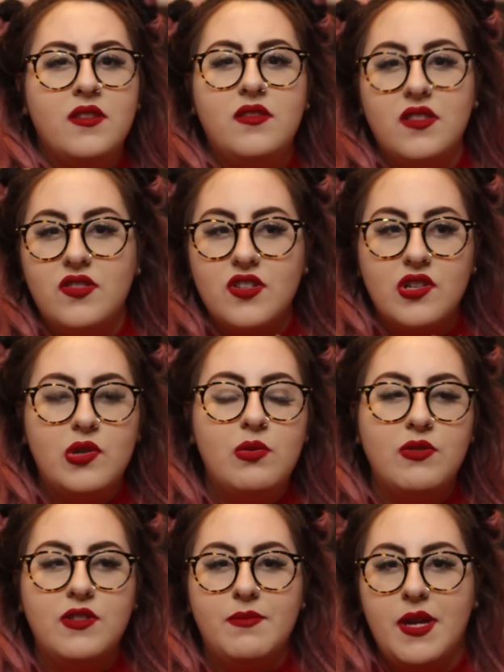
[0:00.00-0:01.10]
sister who
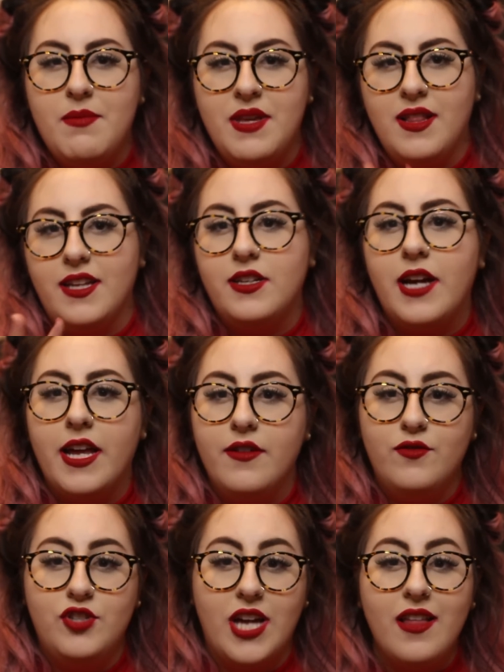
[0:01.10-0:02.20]
was maybe like kind
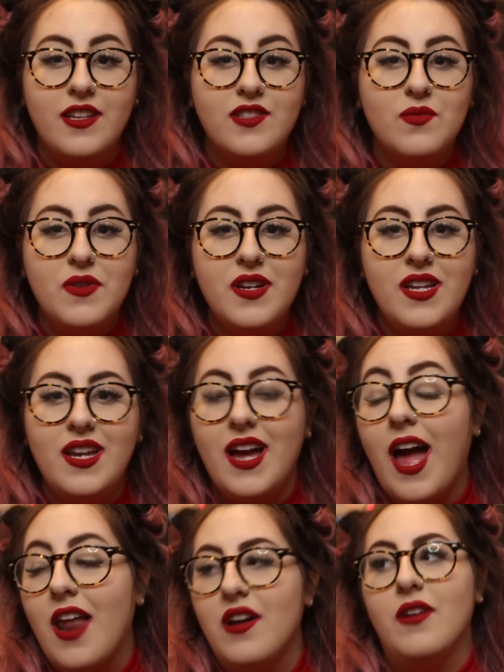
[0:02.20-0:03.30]
of jealous would.
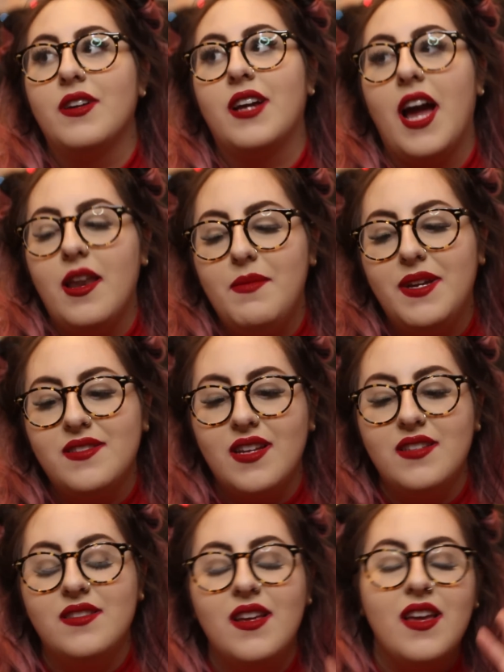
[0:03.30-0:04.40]
I don't know, it kind of makes
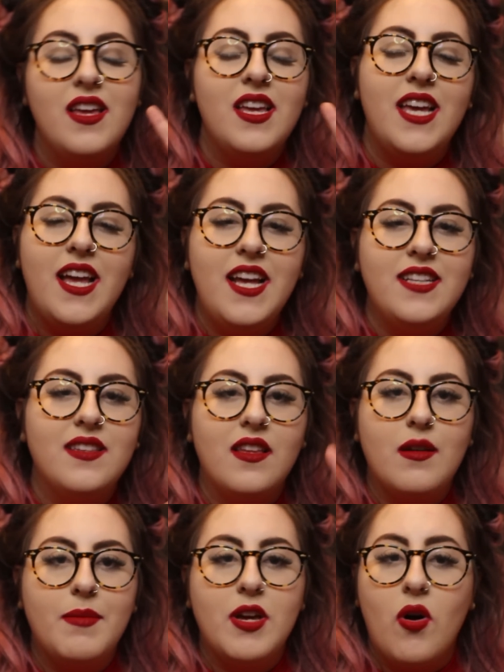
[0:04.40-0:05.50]
sense. It's a
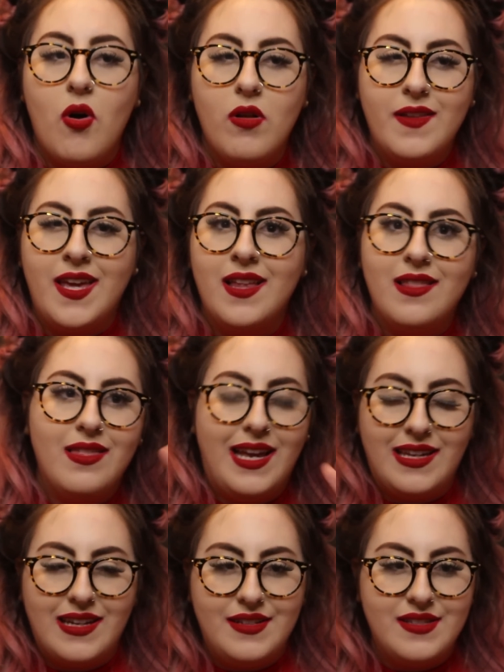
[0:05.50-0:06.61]
little bit holy,
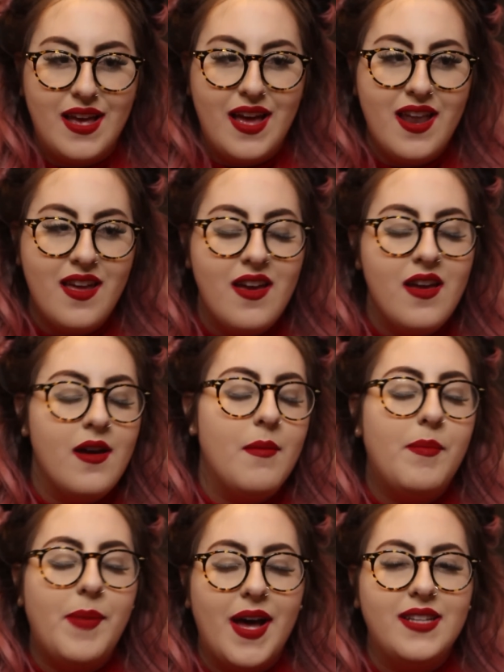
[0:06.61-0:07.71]
like I said,
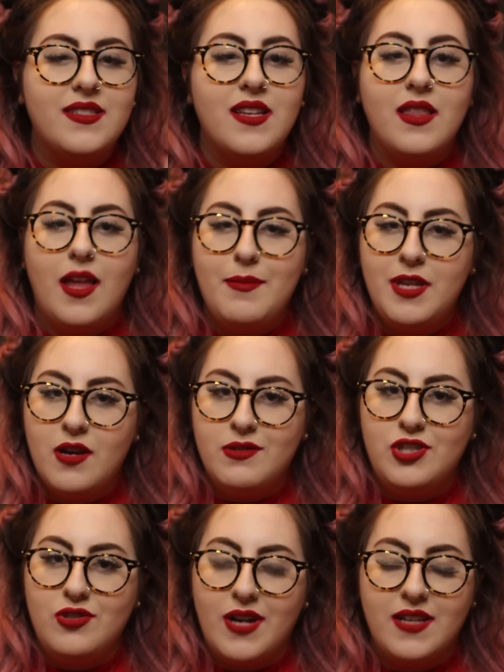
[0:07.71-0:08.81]
but let me know
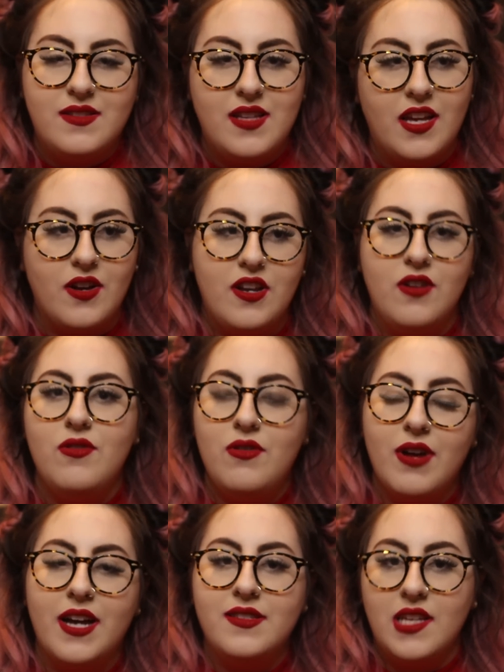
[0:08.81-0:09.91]
what you guys think and who you
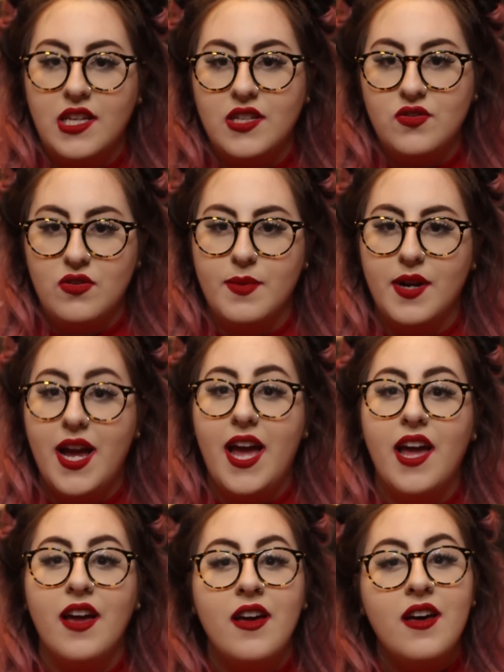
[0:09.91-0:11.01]
guys think is Uber
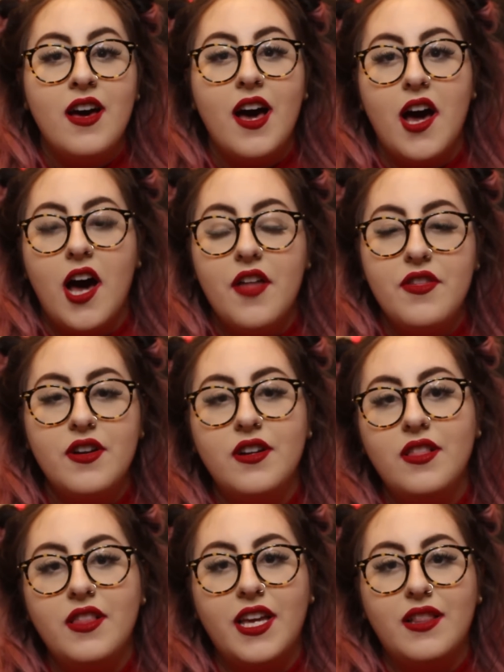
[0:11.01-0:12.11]
A.
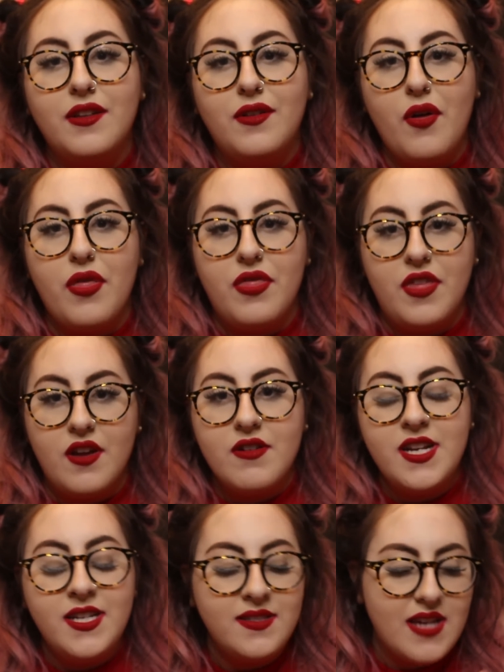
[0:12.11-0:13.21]
Other like little
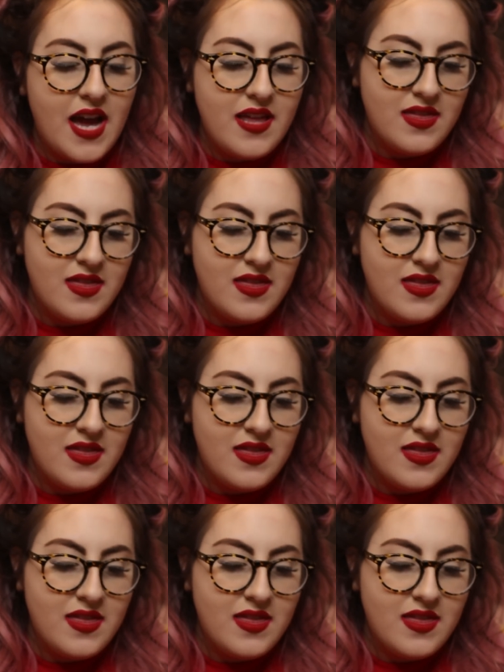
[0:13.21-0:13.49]
theories, I